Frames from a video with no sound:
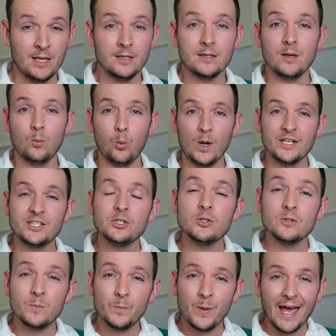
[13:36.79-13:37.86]
They want you
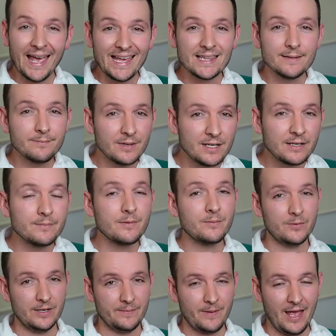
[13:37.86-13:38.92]
to pay the minimum
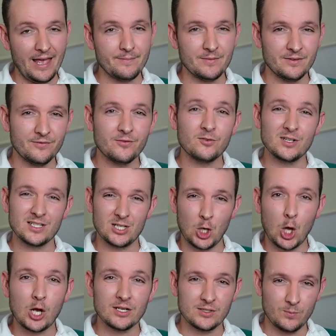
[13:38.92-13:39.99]
repayment for as
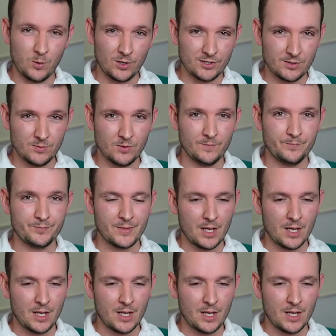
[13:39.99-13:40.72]
long as possible